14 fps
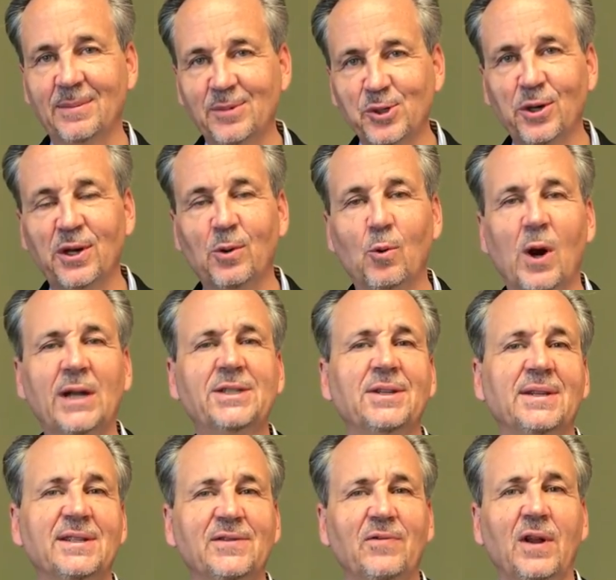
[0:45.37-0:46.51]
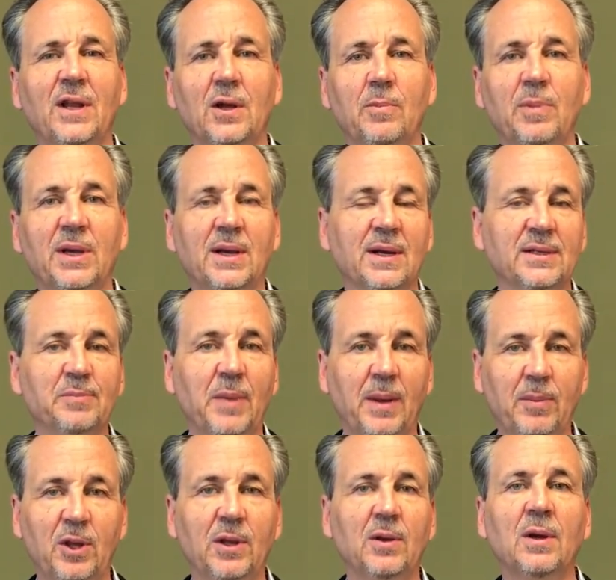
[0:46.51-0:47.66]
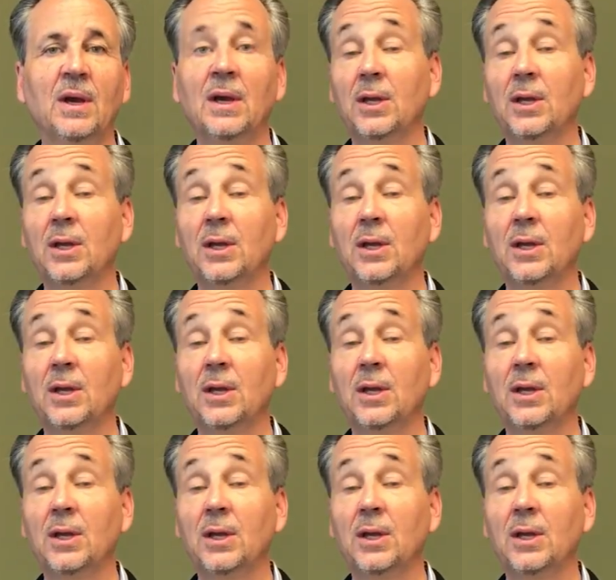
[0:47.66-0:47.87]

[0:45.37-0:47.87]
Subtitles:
I'm sure you're watching this video because maybe